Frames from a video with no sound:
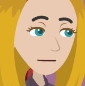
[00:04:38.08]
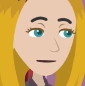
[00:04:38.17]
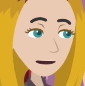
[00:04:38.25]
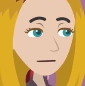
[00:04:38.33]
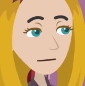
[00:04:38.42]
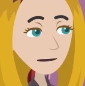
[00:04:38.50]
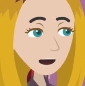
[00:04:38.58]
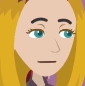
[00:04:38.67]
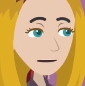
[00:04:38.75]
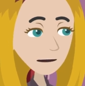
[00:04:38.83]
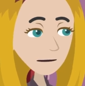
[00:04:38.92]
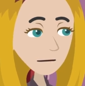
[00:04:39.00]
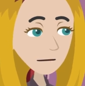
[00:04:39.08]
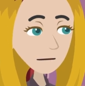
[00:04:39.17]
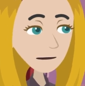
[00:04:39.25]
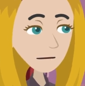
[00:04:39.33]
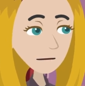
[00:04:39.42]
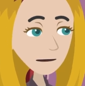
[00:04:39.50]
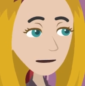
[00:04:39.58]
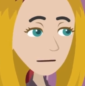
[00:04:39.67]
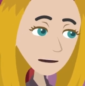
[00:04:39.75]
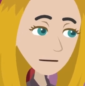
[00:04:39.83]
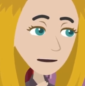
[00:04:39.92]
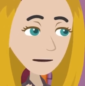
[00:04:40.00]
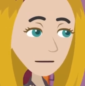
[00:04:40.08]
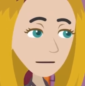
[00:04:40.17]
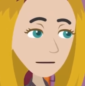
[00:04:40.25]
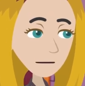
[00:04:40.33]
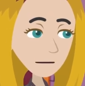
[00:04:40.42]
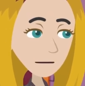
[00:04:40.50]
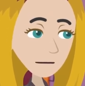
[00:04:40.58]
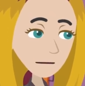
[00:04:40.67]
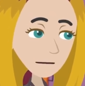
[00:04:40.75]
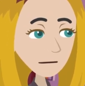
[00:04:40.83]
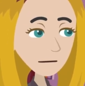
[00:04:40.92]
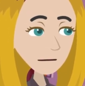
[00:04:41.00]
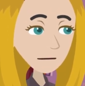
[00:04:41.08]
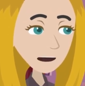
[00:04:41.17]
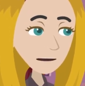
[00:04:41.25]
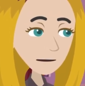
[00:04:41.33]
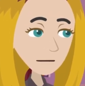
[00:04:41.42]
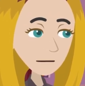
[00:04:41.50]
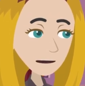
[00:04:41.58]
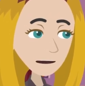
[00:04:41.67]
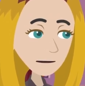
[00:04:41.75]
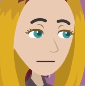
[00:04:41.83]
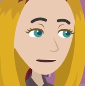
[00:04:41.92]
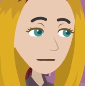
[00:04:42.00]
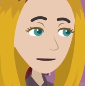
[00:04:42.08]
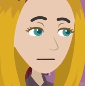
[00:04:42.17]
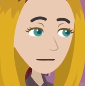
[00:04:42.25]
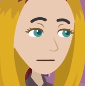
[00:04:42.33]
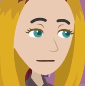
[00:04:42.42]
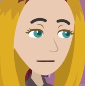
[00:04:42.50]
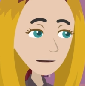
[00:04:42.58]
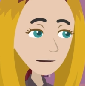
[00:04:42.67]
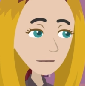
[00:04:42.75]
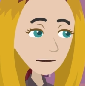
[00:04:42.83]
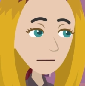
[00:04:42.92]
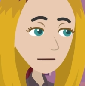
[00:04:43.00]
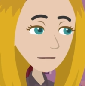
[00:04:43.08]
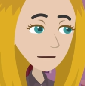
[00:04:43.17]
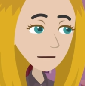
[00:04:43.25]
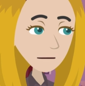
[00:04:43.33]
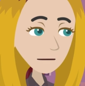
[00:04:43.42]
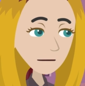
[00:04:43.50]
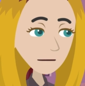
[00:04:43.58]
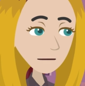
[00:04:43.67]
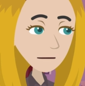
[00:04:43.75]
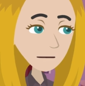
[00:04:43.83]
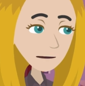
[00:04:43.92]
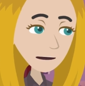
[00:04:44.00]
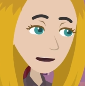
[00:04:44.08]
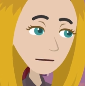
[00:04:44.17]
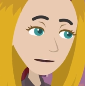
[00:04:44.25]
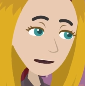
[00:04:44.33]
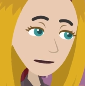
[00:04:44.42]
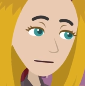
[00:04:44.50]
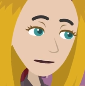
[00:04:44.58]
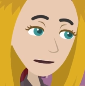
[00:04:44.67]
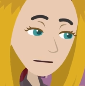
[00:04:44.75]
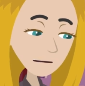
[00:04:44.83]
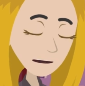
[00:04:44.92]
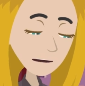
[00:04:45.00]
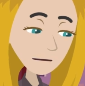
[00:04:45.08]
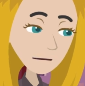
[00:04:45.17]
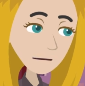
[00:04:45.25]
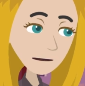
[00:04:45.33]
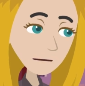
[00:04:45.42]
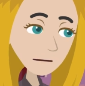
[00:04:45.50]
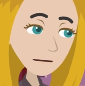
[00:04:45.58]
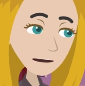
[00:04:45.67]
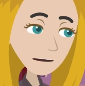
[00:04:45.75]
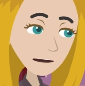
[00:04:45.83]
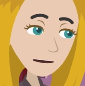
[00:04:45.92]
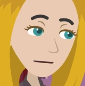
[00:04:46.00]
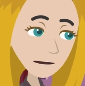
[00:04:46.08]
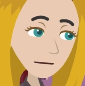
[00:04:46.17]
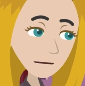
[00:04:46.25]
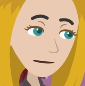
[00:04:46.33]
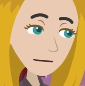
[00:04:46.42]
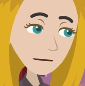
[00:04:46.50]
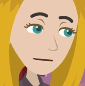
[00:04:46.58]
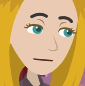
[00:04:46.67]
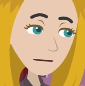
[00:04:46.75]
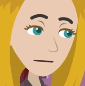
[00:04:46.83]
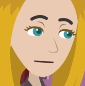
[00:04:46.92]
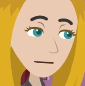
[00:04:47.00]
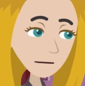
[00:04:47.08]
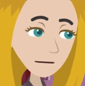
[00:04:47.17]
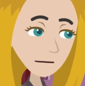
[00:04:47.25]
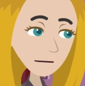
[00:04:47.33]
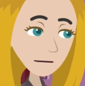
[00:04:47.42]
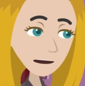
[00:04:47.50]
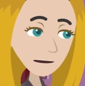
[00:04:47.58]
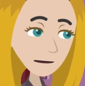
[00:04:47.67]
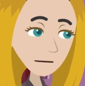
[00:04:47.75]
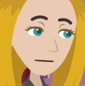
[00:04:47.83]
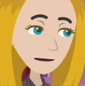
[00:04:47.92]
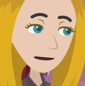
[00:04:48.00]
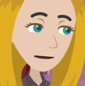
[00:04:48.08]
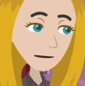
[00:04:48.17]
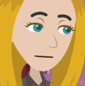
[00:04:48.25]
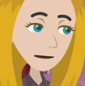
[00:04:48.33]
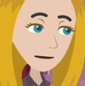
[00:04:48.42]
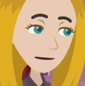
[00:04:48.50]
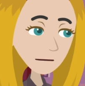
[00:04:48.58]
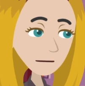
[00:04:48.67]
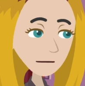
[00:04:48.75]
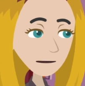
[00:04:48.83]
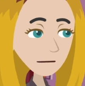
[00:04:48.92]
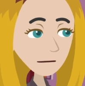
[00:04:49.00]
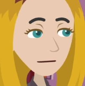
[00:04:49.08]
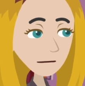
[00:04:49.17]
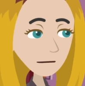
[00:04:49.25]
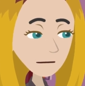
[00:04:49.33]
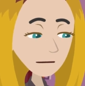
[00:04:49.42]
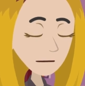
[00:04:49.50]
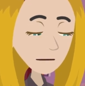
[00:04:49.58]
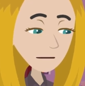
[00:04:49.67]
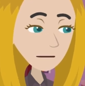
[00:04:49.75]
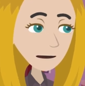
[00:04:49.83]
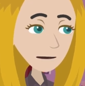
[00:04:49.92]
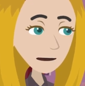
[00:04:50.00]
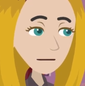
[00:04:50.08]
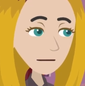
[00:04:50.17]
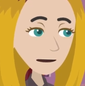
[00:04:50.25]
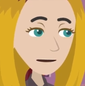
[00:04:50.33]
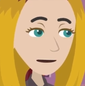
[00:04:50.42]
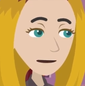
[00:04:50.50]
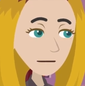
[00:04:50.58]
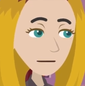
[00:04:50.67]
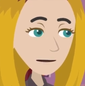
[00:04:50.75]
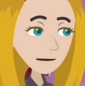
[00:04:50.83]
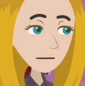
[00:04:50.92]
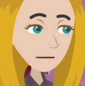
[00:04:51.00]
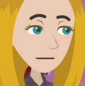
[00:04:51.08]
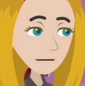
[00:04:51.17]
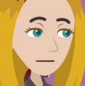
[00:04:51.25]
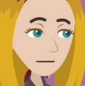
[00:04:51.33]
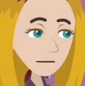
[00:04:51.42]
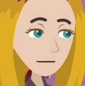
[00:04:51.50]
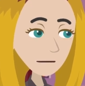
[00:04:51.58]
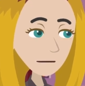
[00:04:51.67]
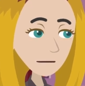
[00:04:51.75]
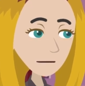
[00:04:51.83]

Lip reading: Absolutely. Repeat after me. They have studied English for 5 years. She has lived in this city since 2010. We have seen that movie before. He has already finished his work.